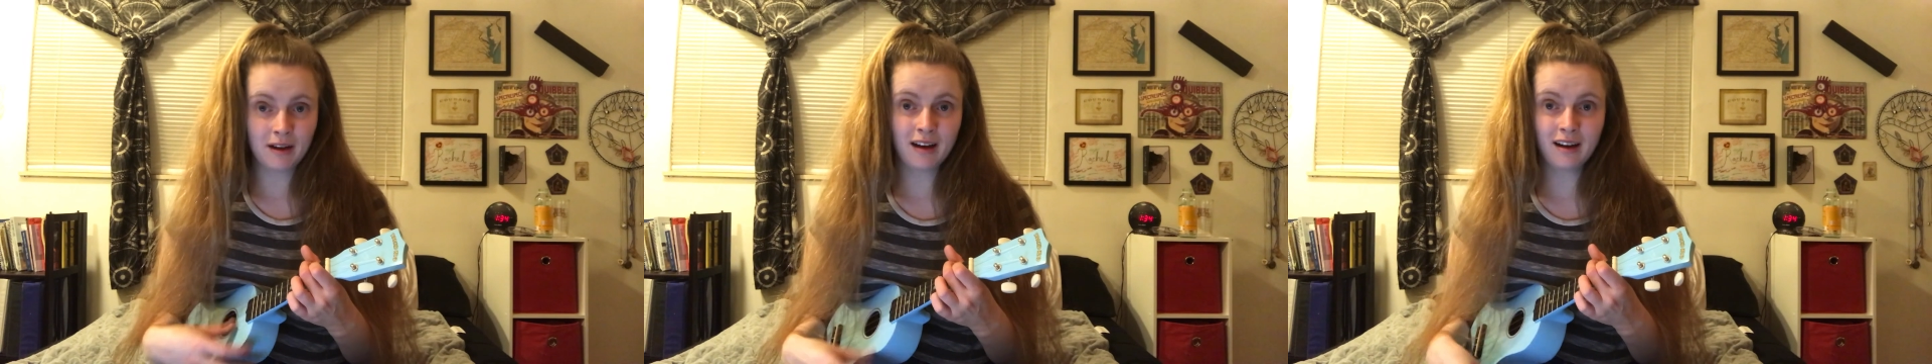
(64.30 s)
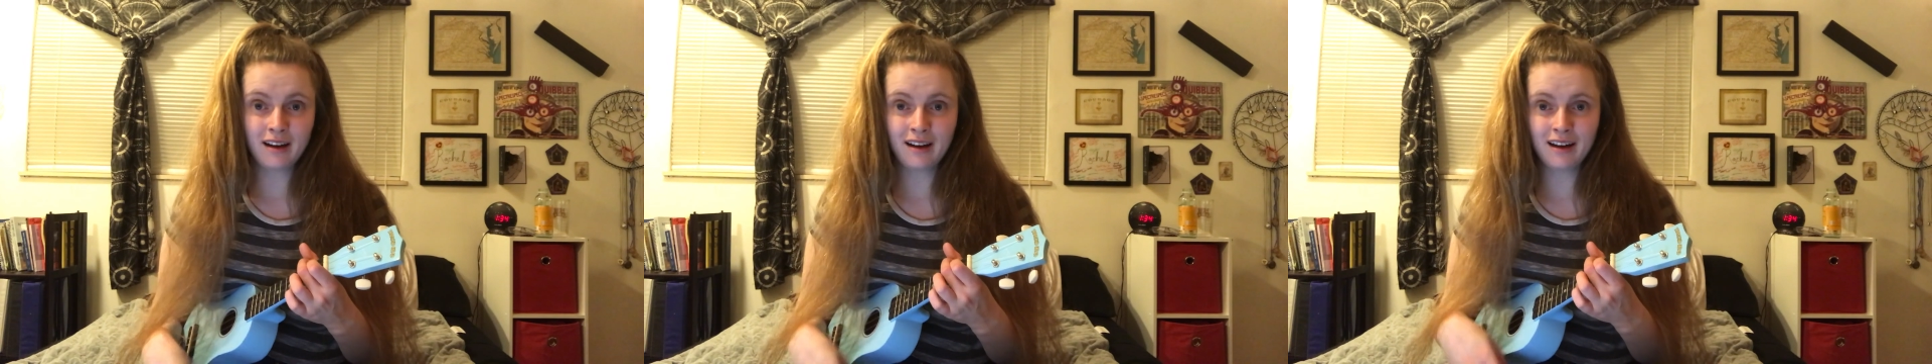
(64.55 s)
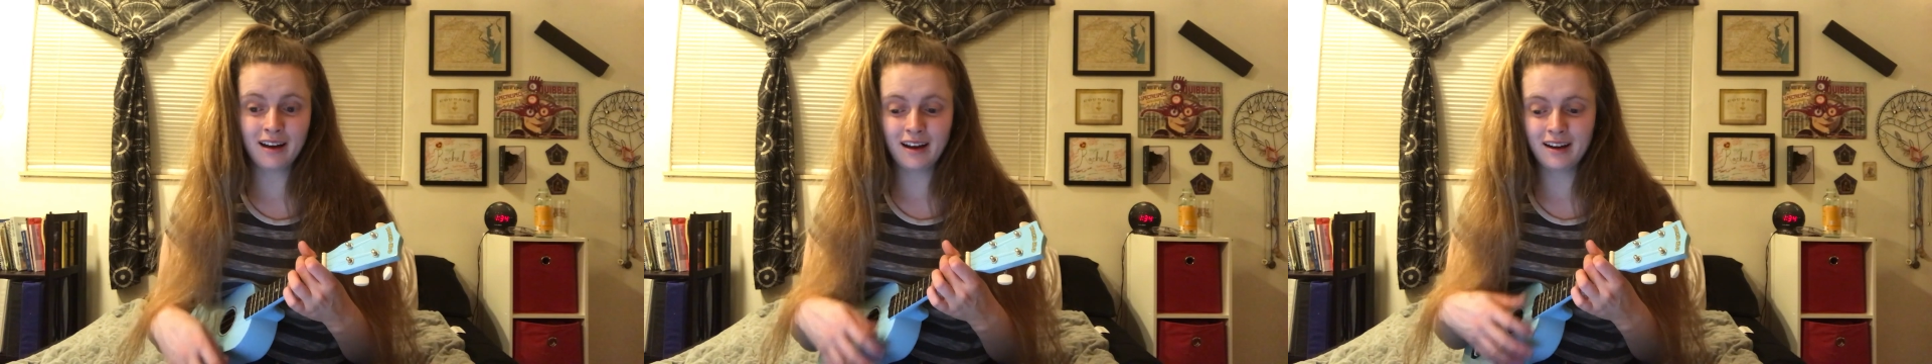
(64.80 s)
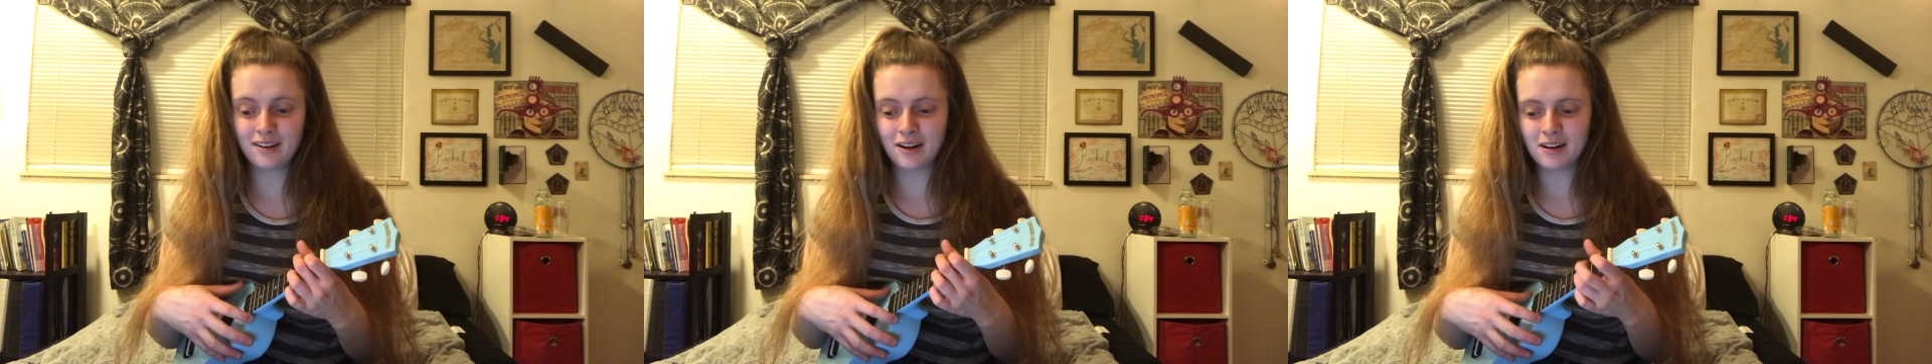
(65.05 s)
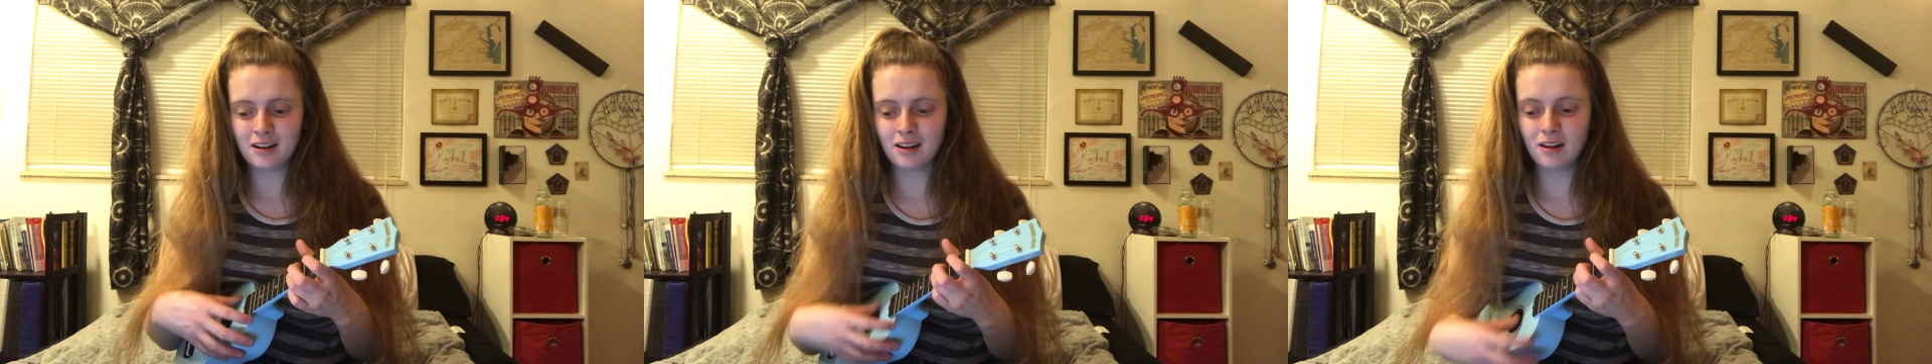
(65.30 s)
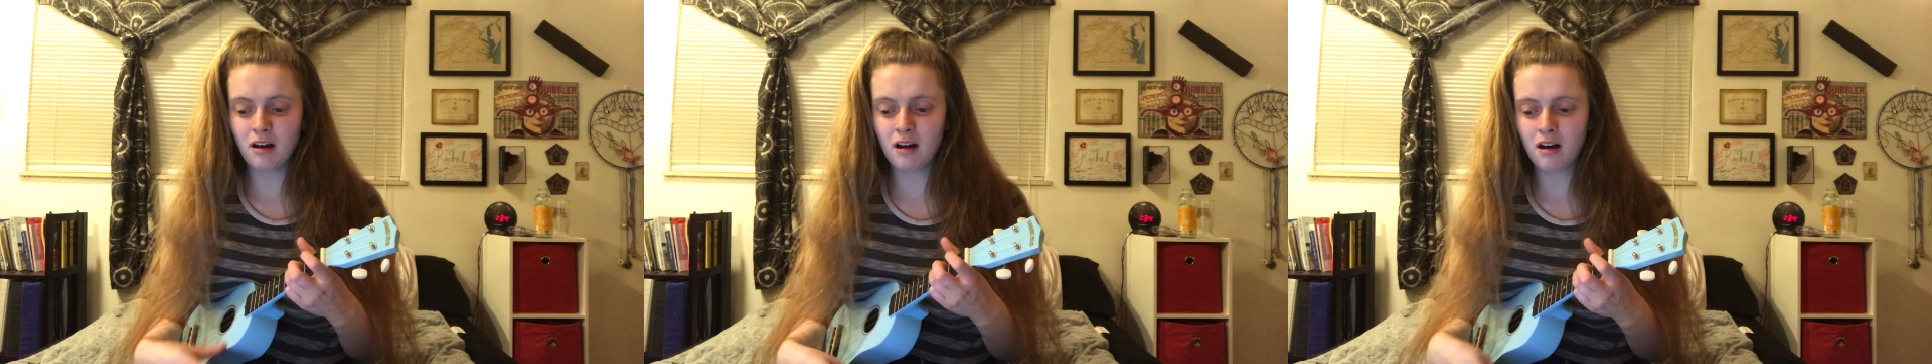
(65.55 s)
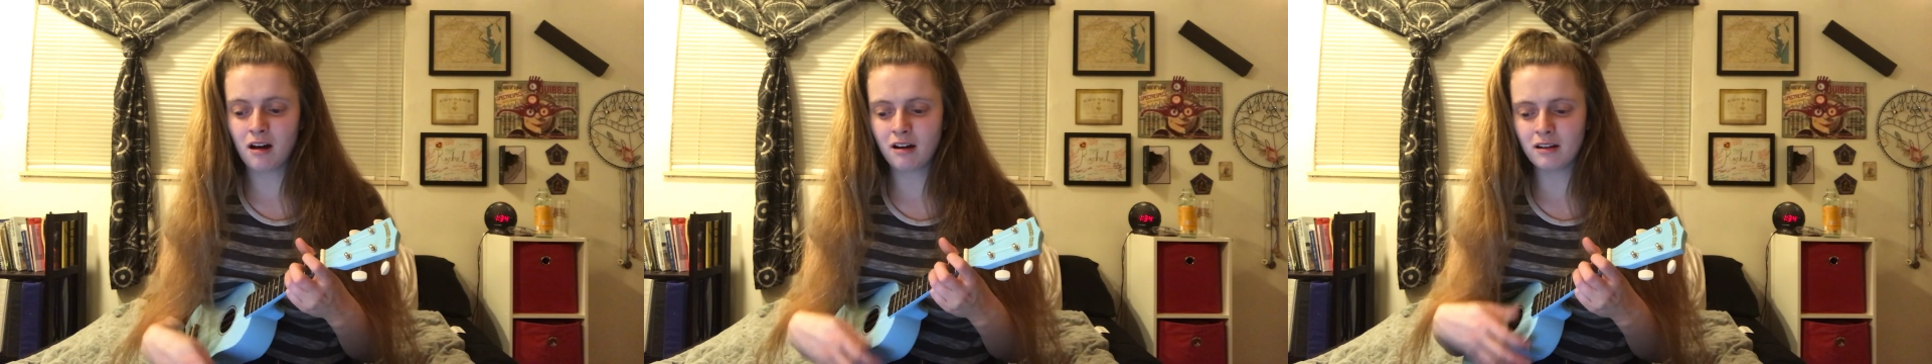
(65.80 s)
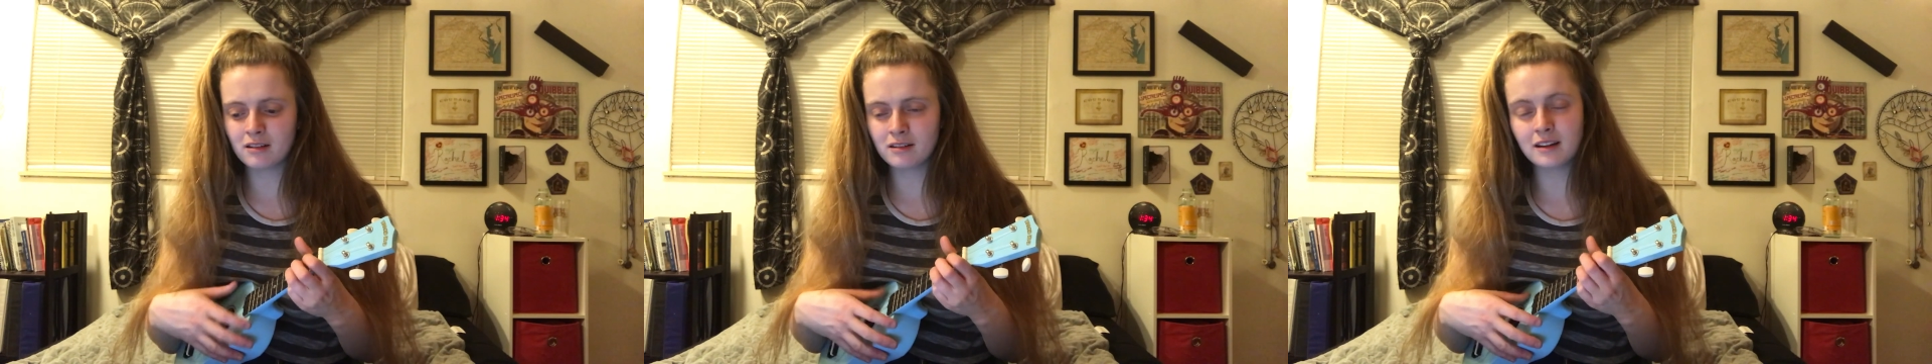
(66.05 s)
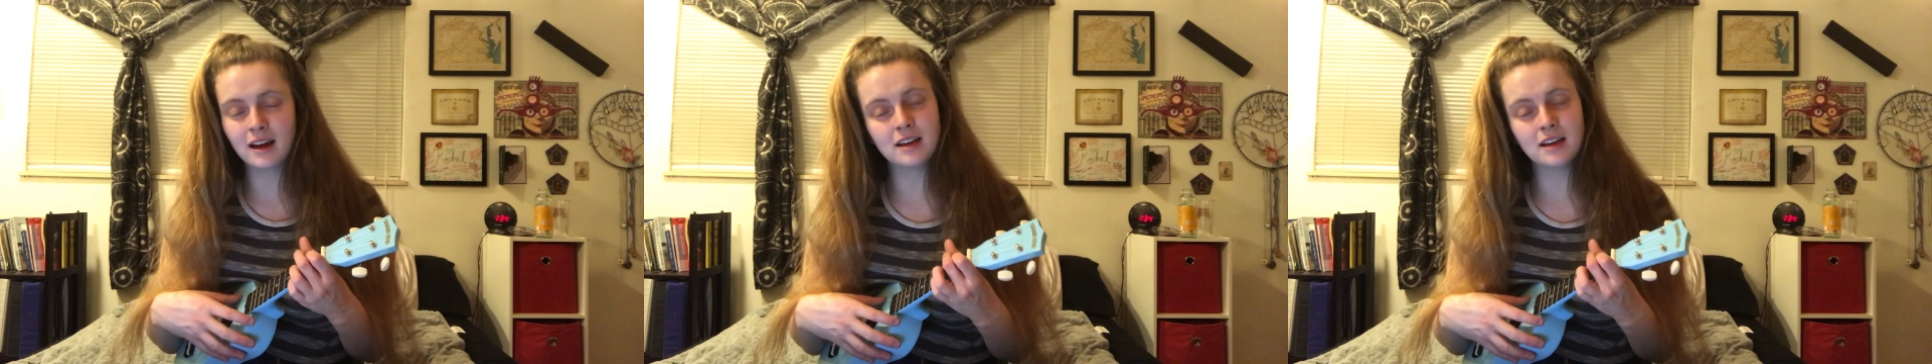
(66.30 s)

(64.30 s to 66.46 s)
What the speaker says: mine are long